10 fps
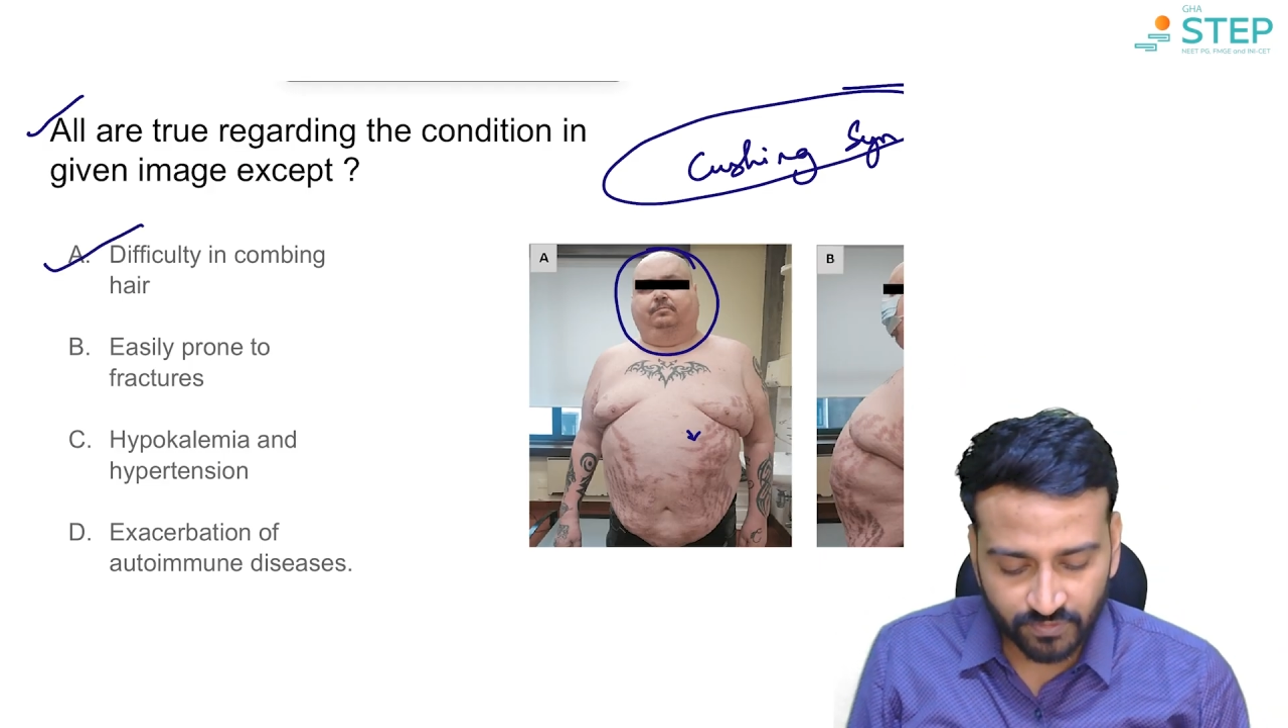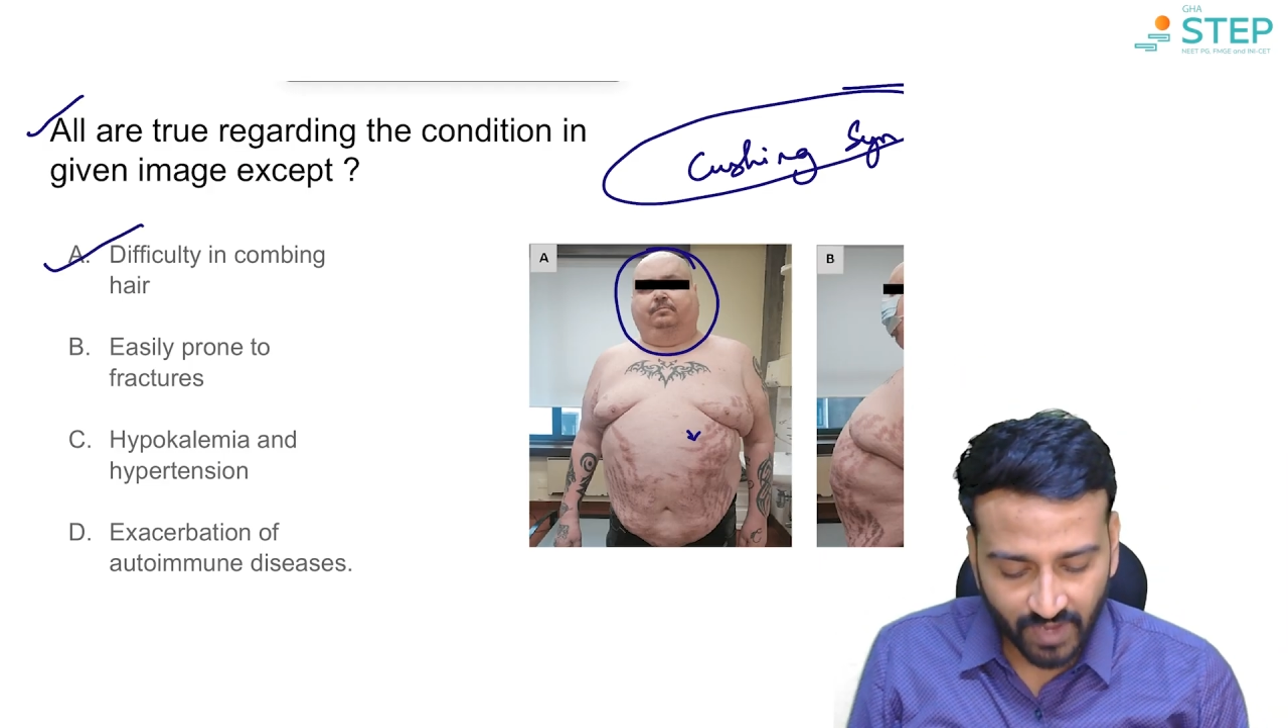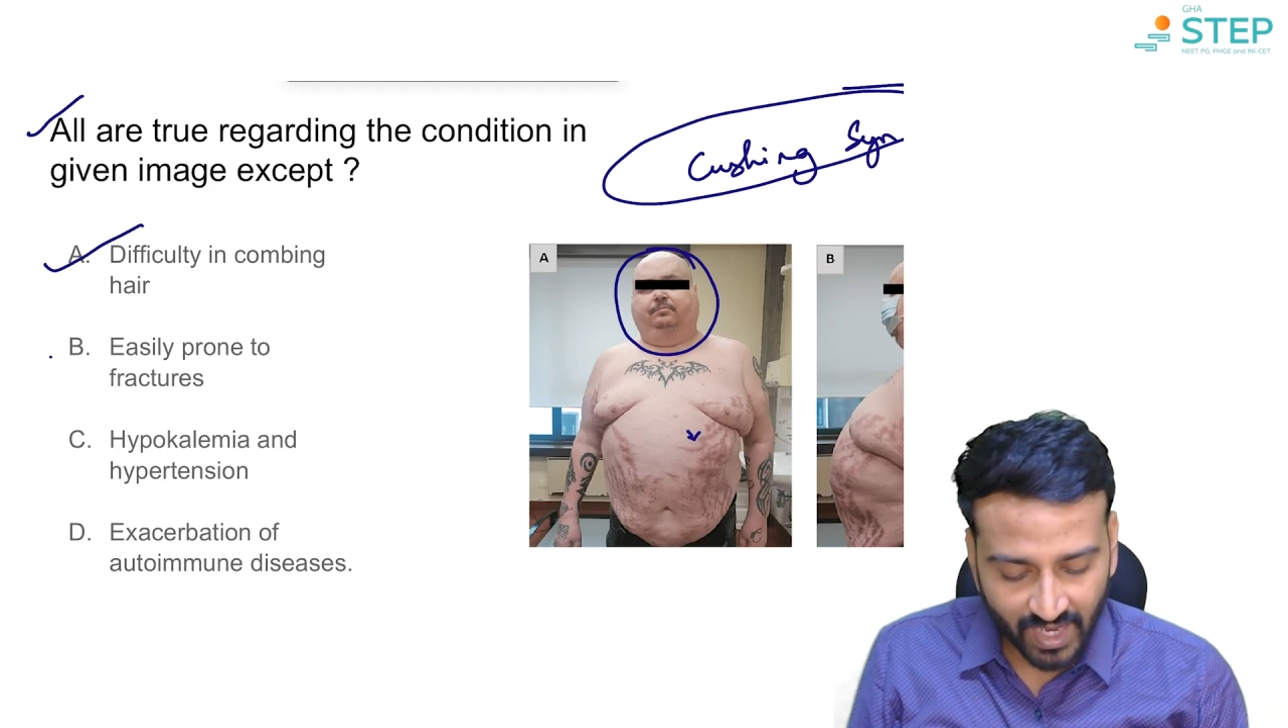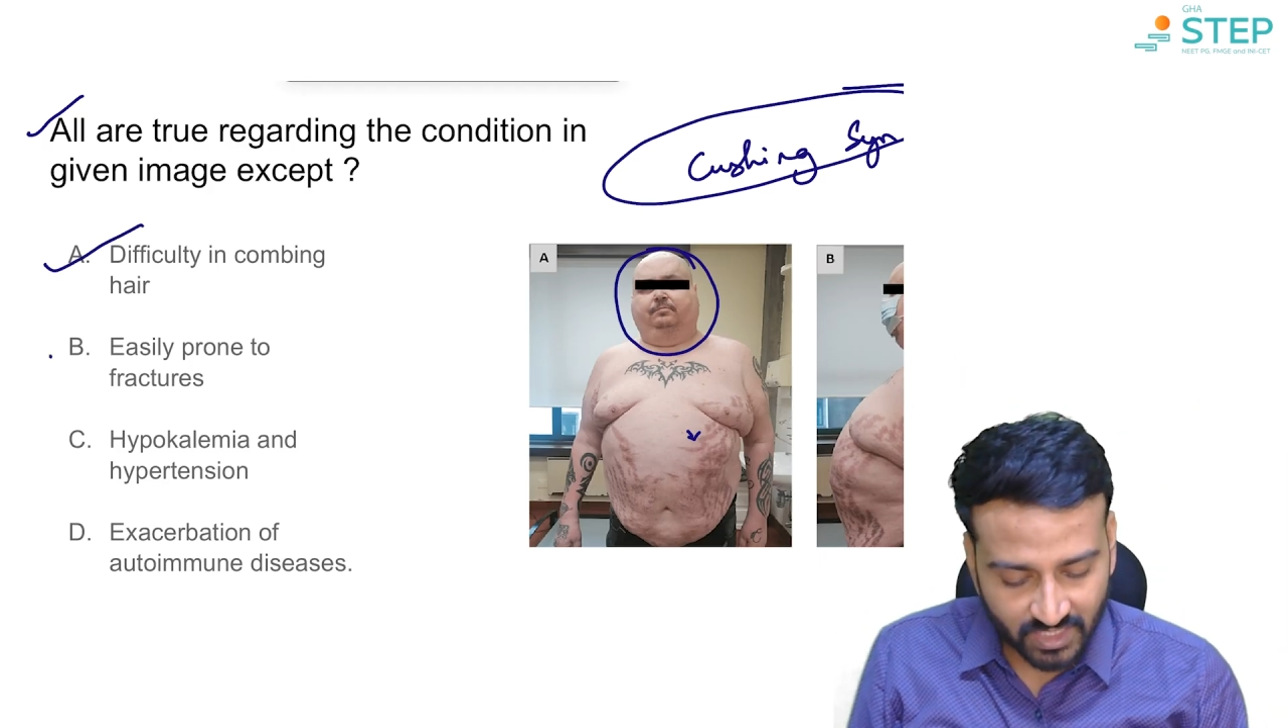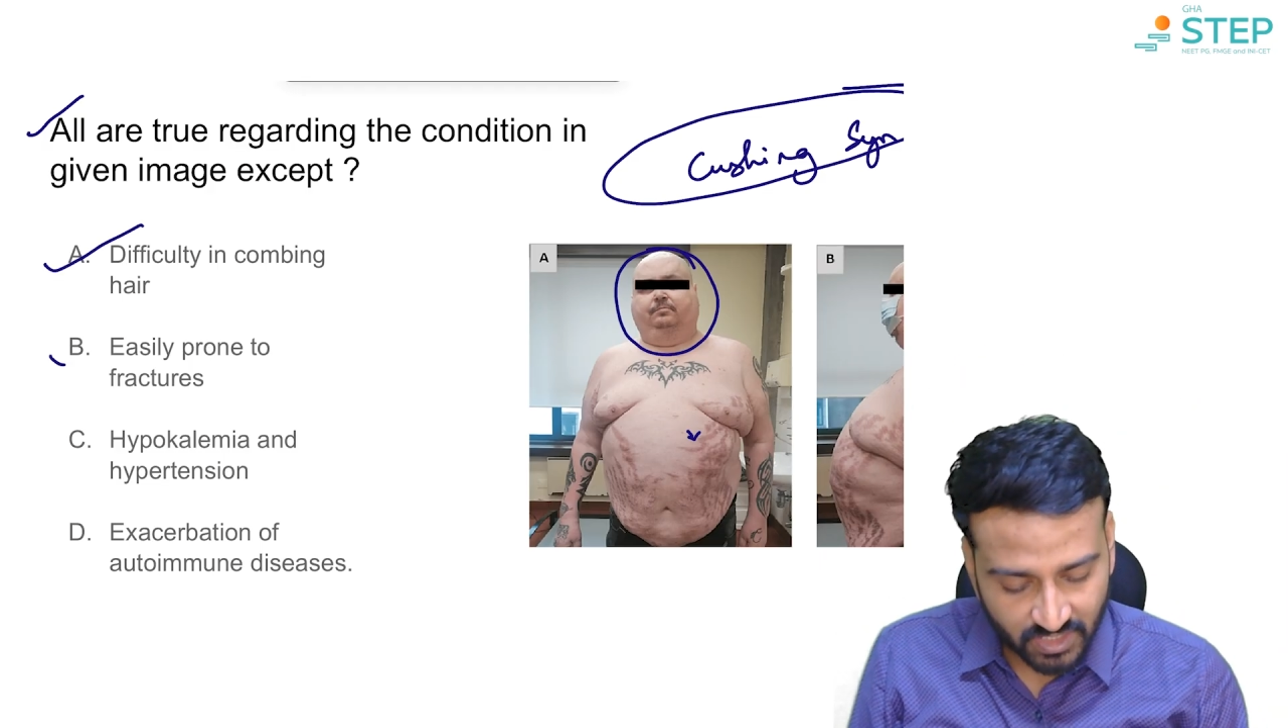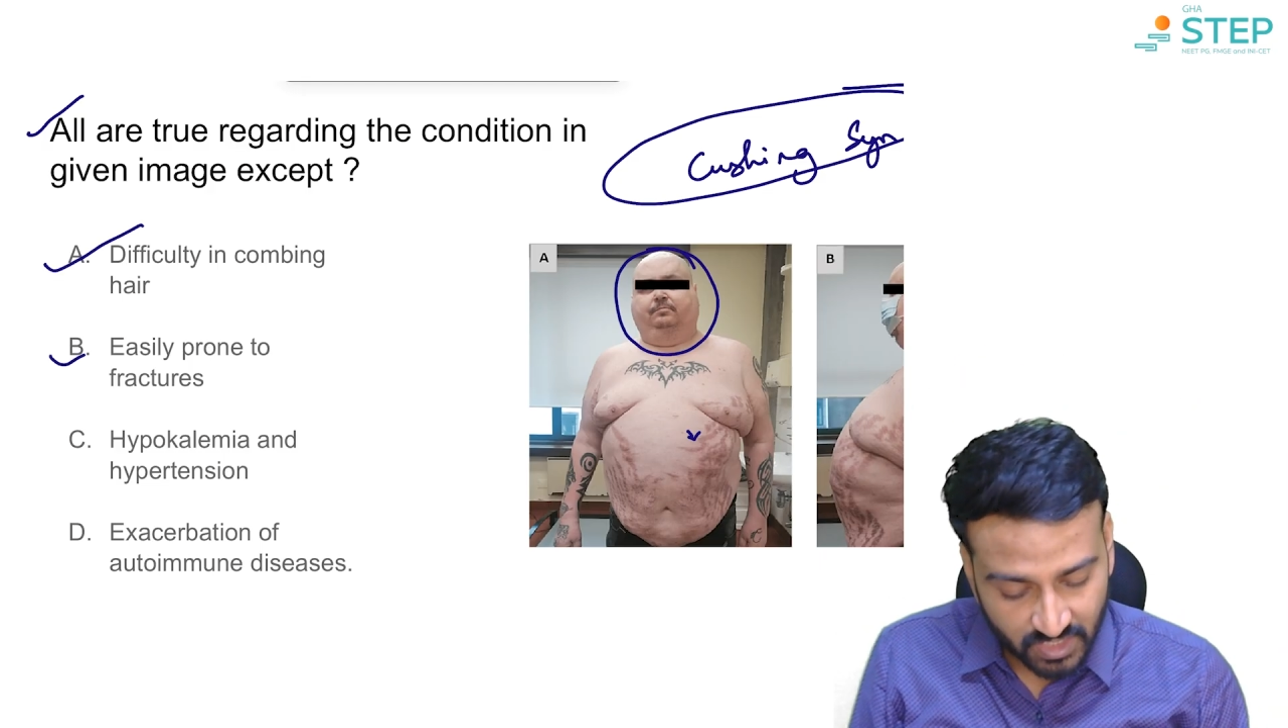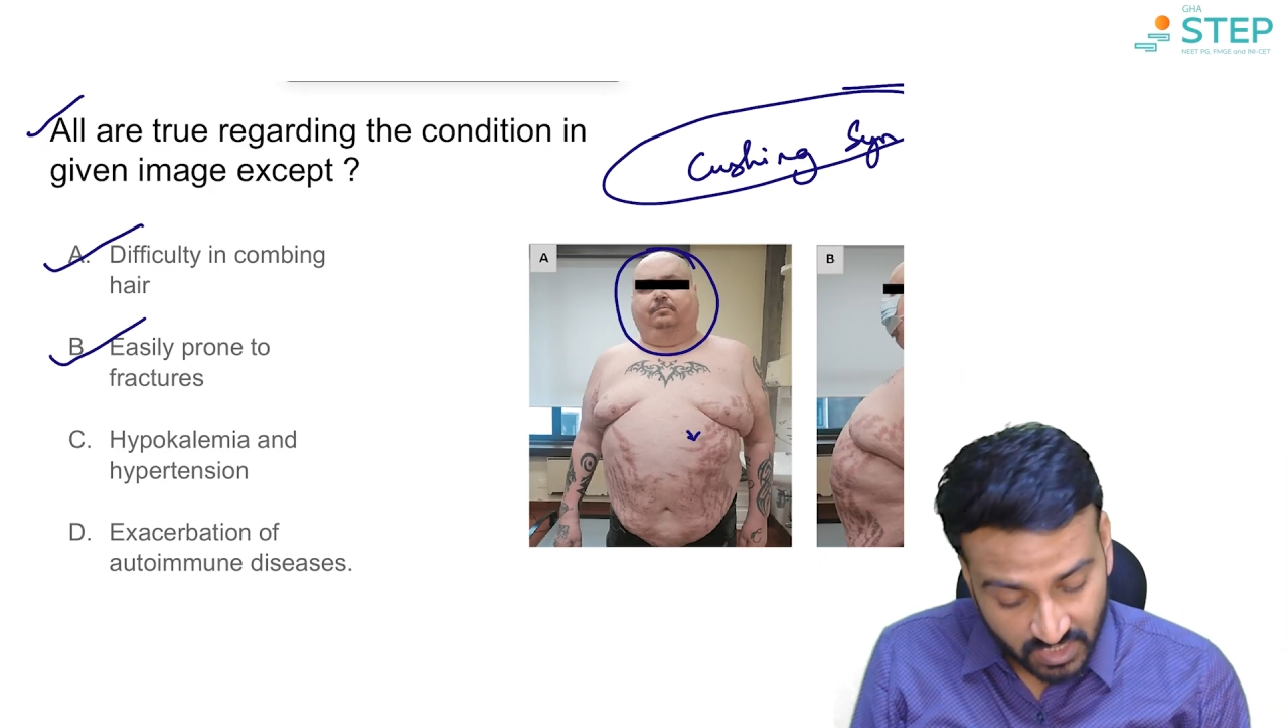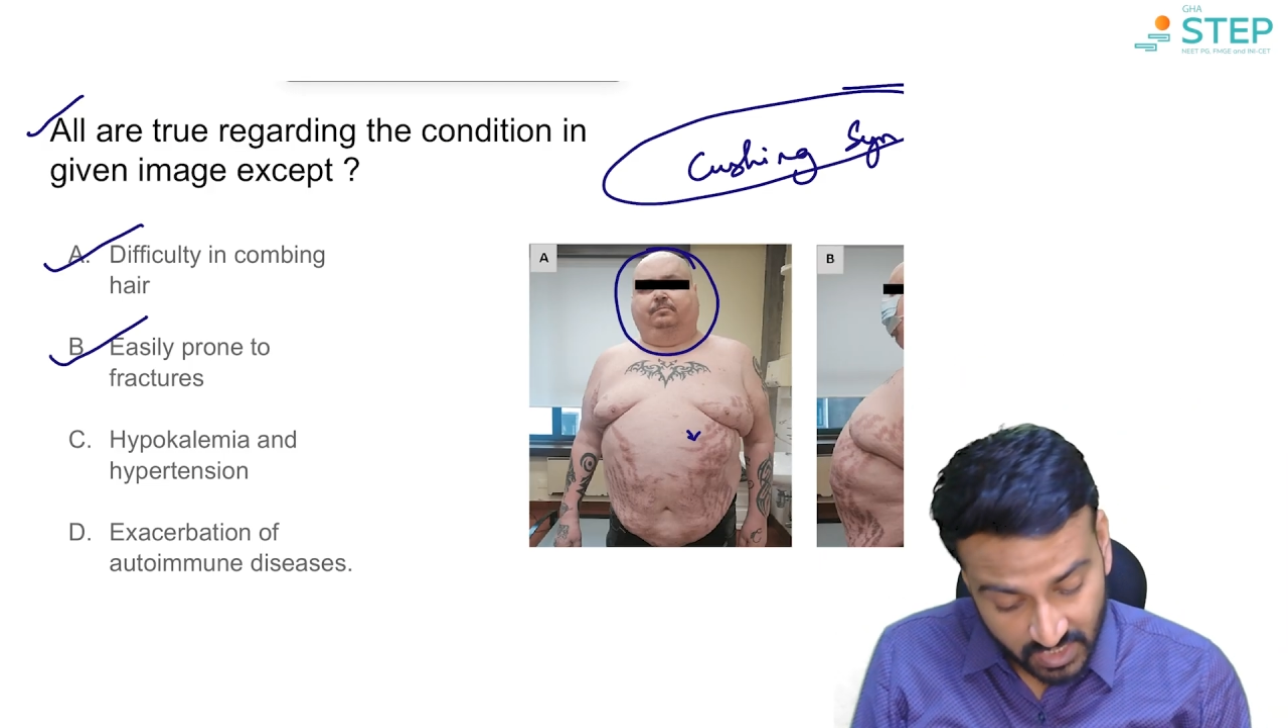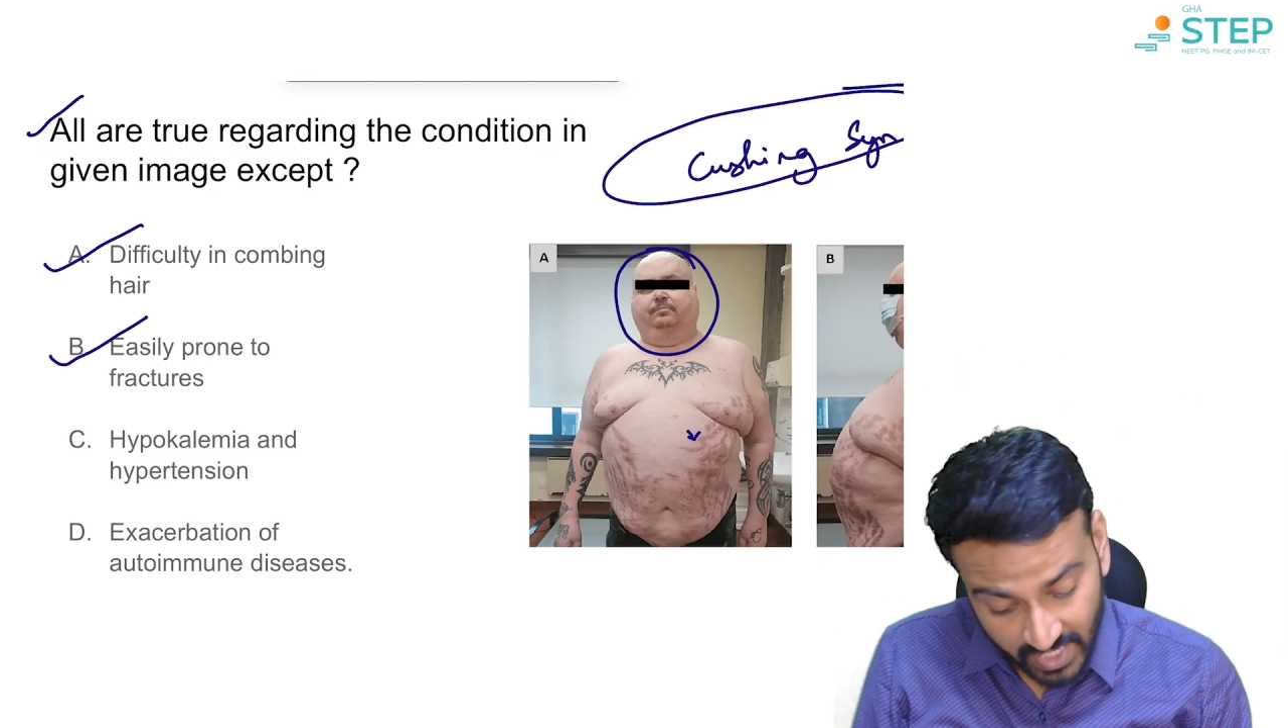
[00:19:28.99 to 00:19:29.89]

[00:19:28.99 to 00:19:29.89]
to fractures,